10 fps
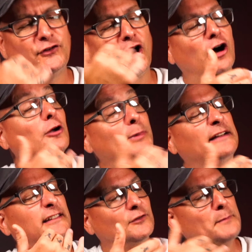talk
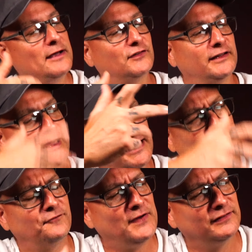about this mouse again
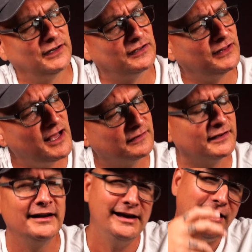as I found in a closet